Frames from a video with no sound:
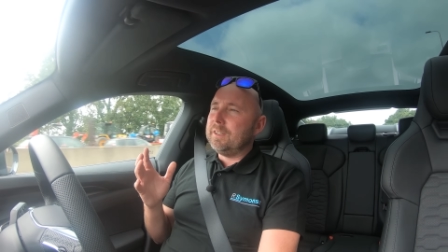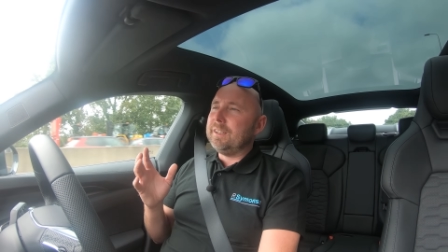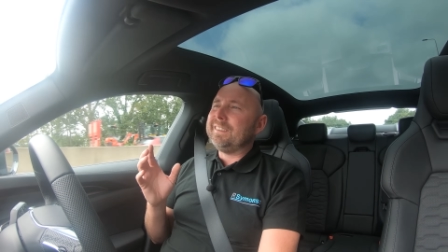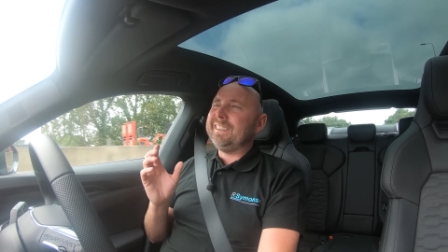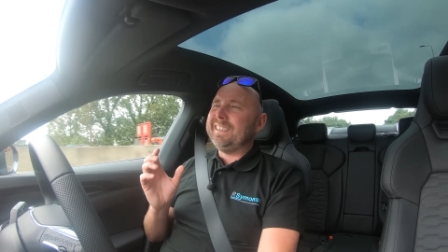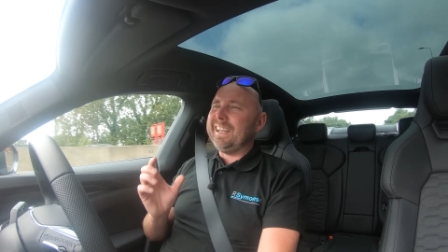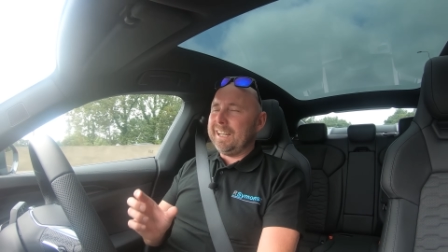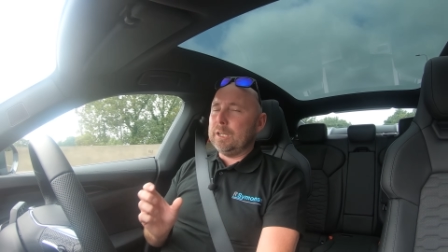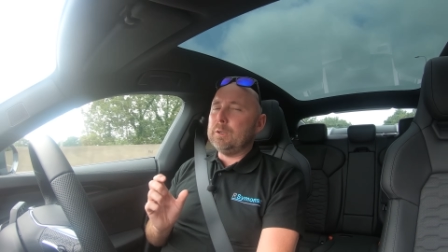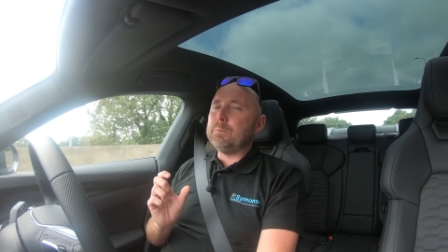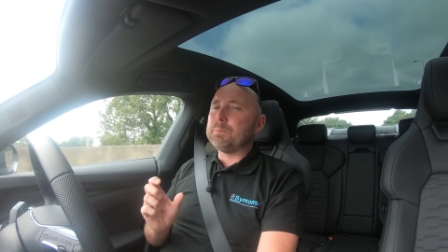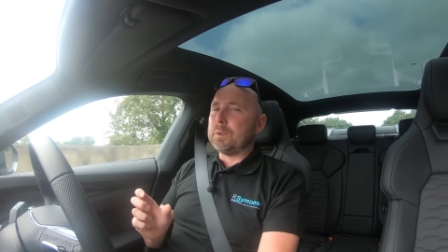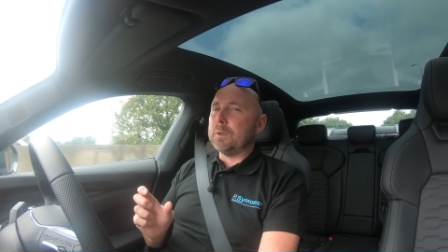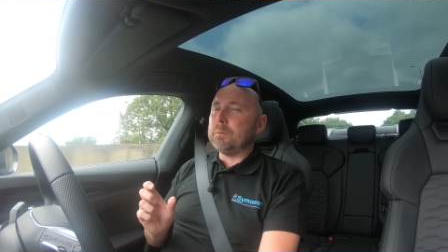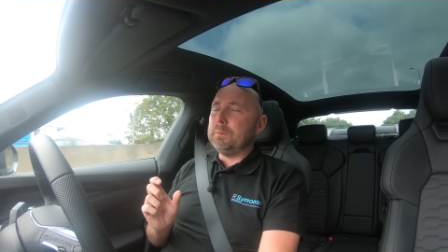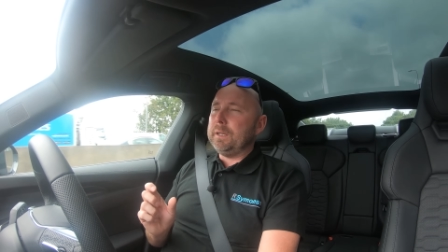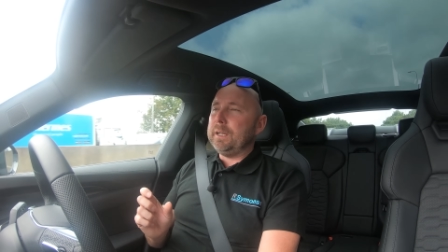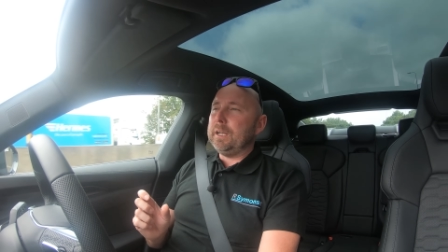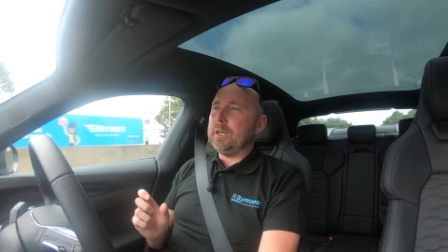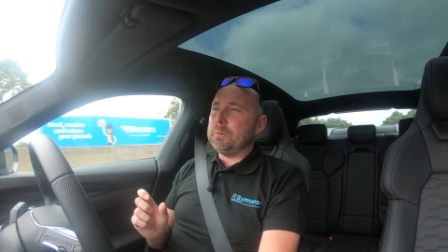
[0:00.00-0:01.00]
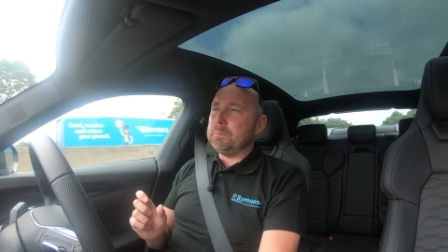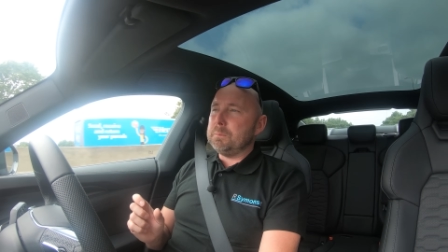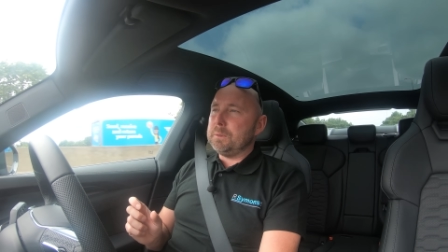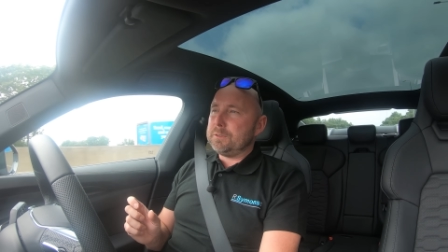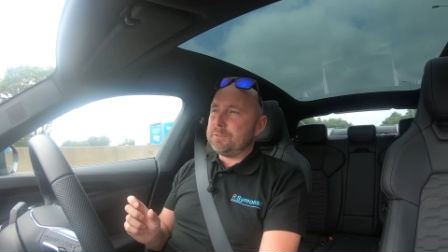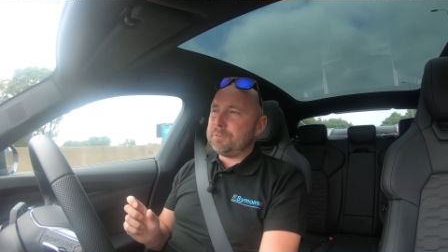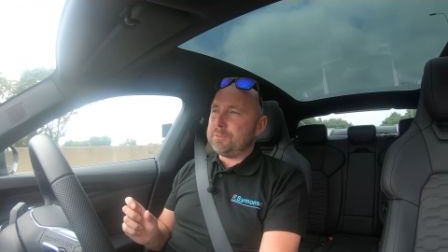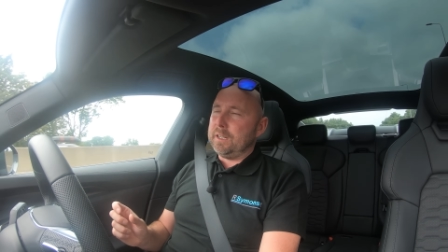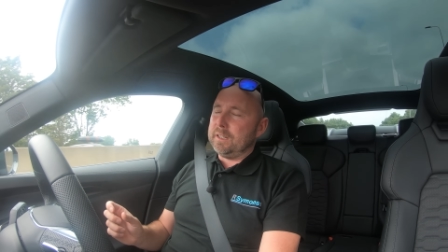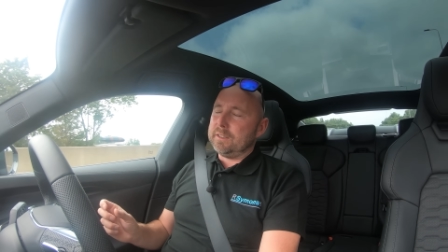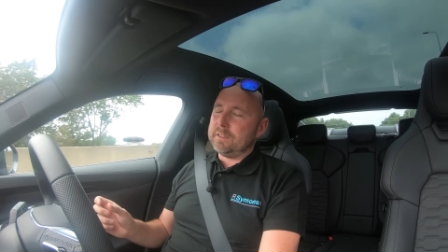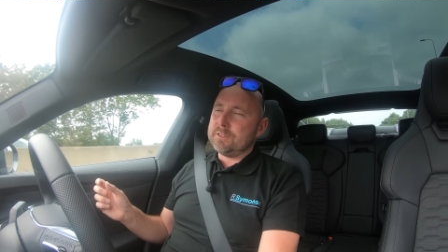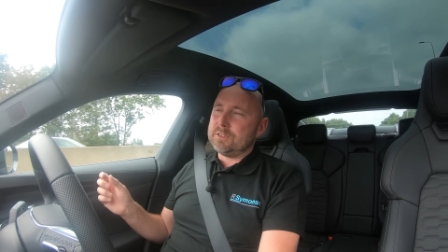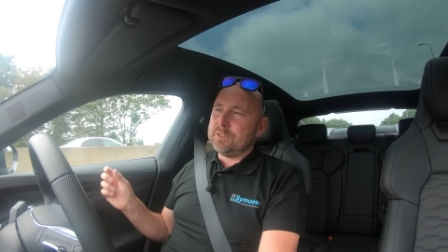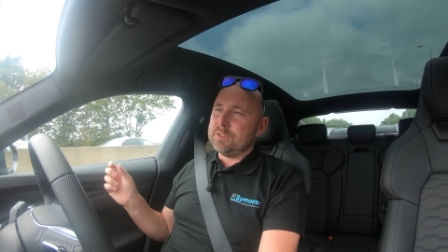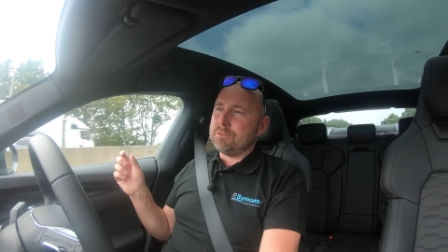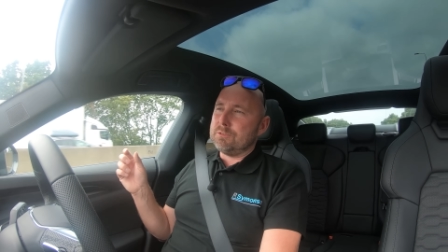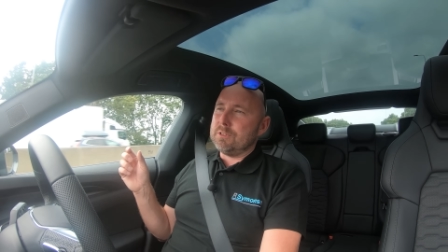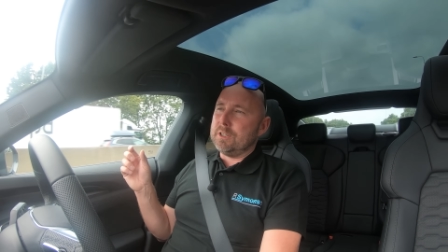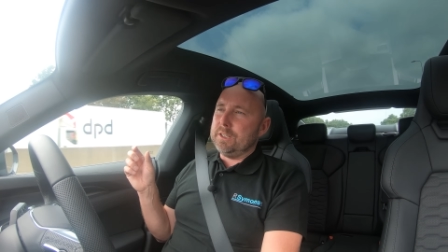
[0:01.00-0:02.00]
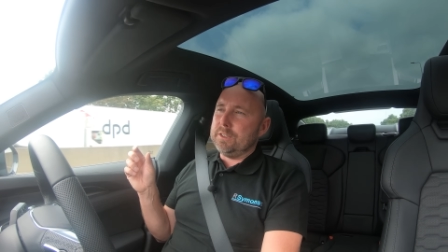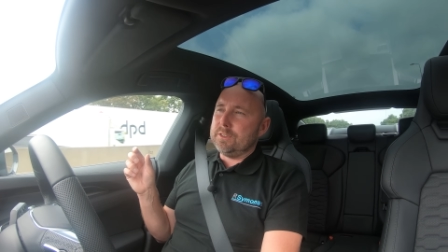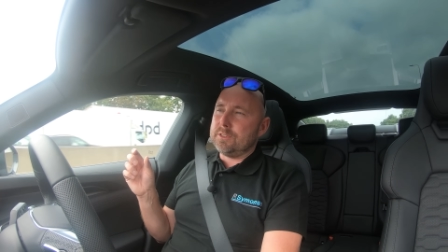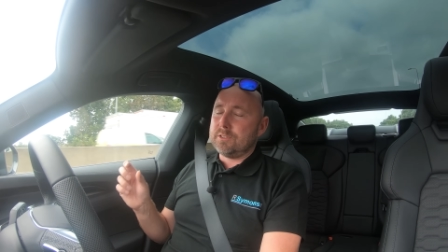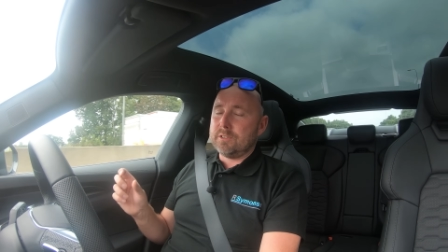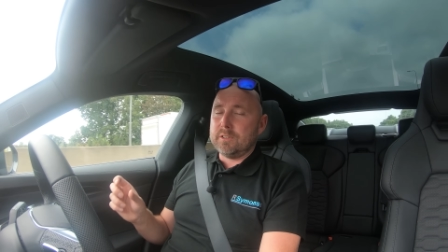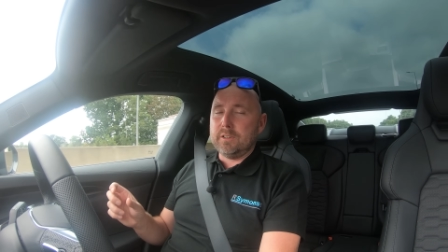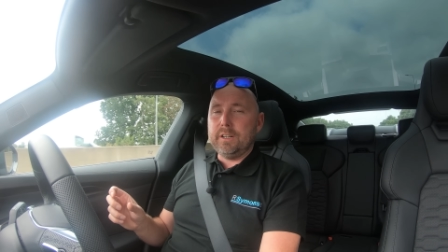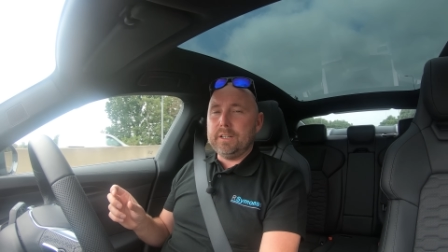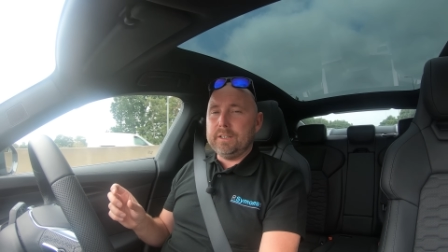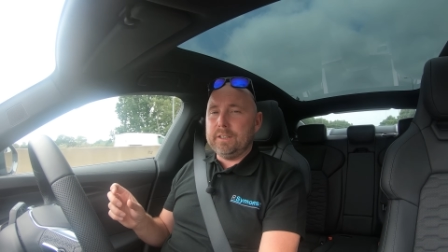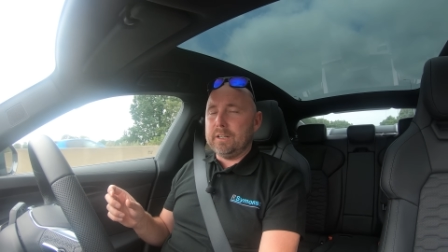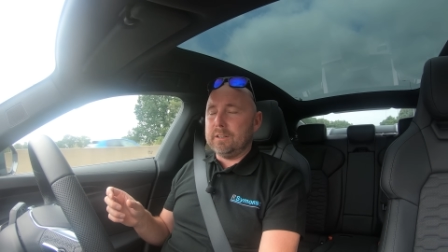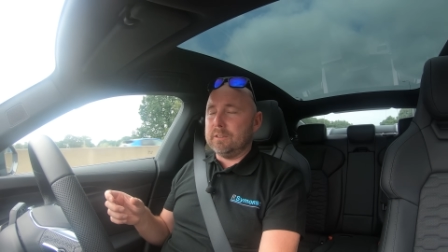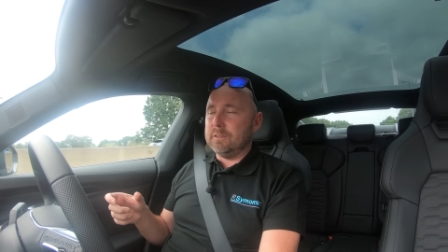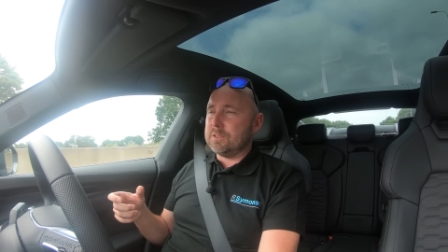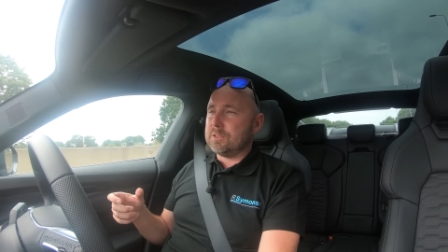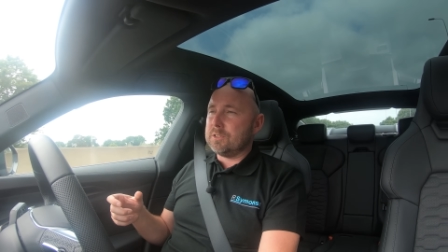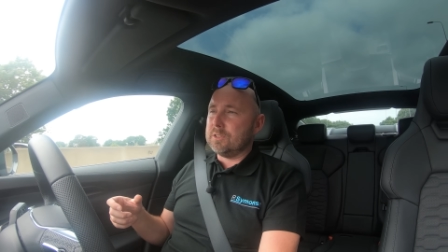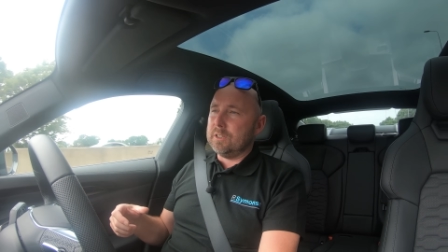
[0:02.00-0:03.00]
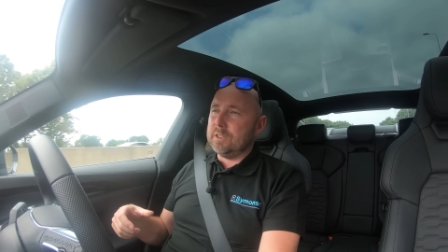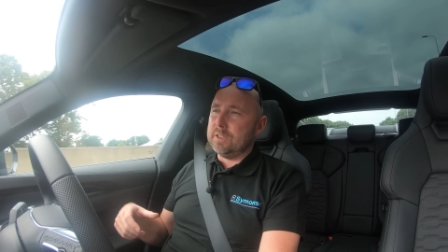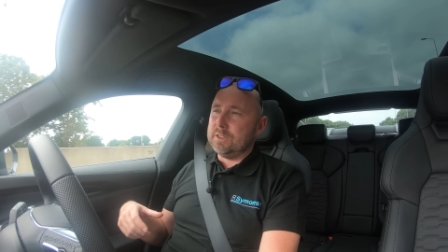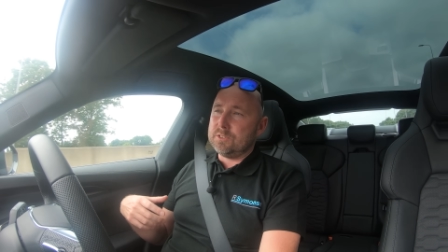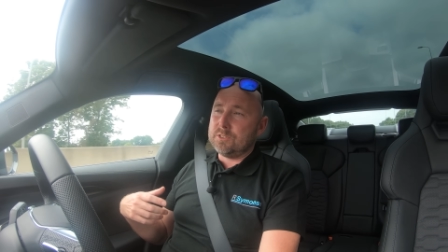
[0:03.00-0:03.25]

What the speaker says: Again, probably helped by the fact this is running slightly narrower tyres,